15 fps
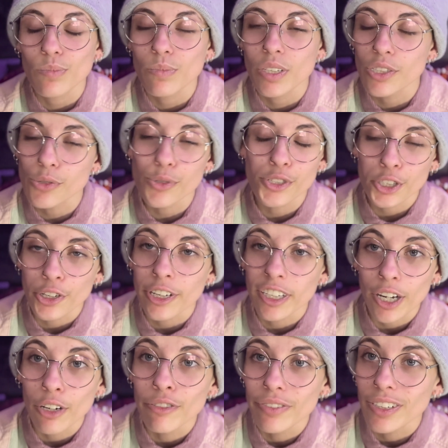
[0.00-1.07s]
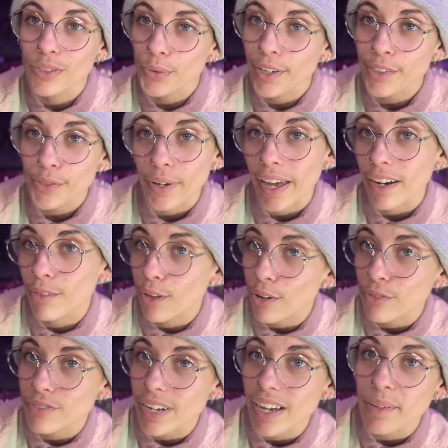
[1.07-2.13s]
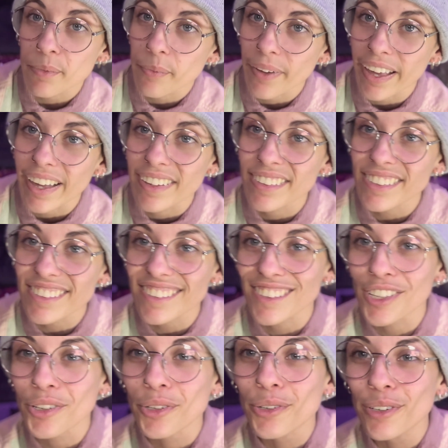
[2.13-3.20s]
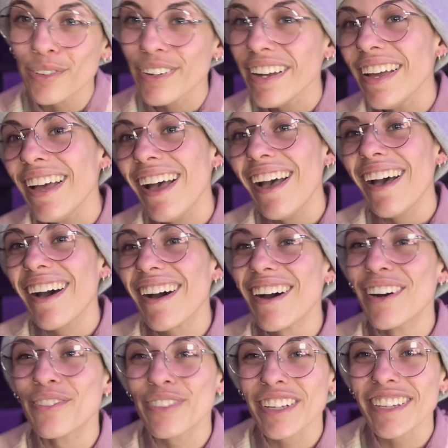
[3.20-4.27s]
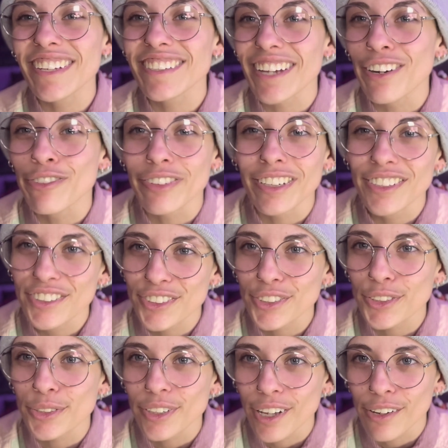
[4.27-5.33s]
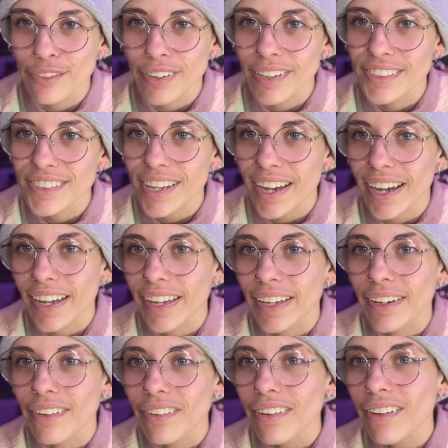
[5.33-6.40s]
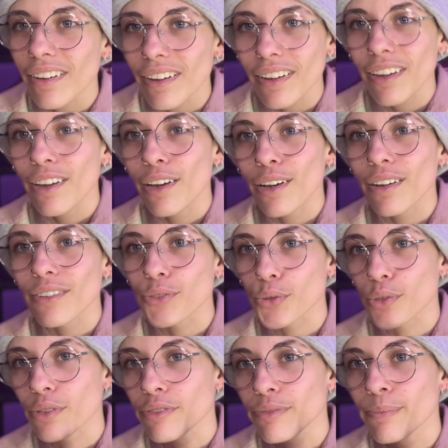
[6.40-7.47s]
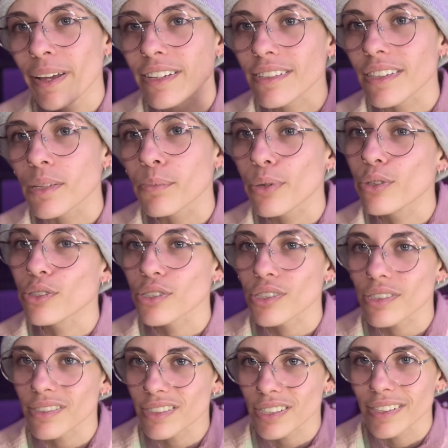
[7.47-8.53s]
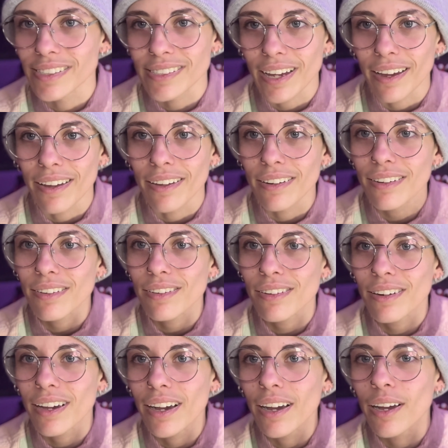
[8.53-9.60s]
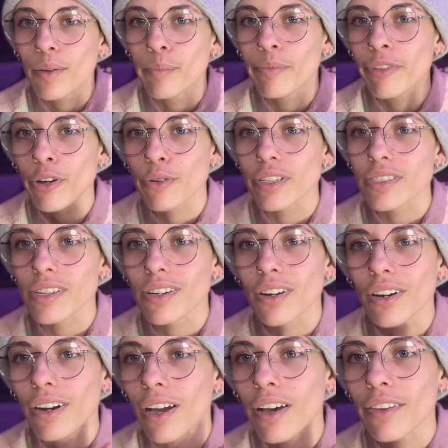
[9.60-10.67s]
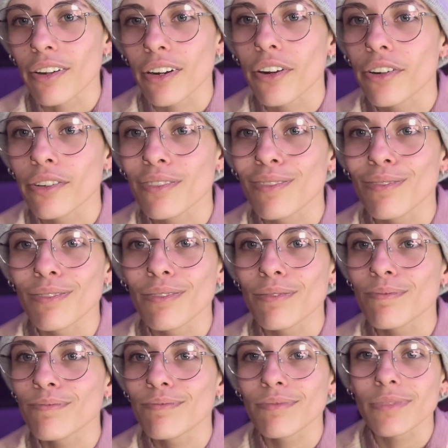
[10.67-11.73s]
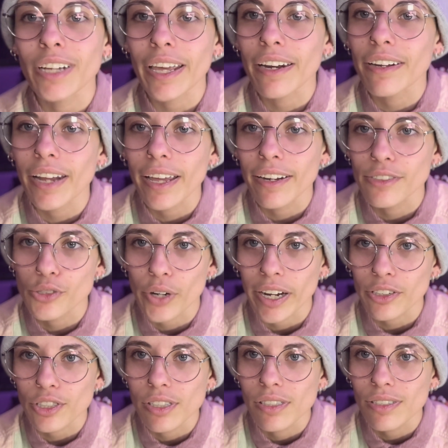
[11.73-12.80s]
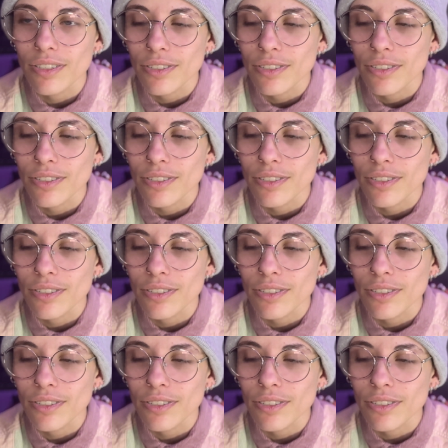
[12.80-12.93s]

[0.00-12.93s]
this was during COVID as well, so I had a lot of time on my hands to really delve into a lot of things that I had sort of mentally pushed to the side, focusing on other day-to-day distractions.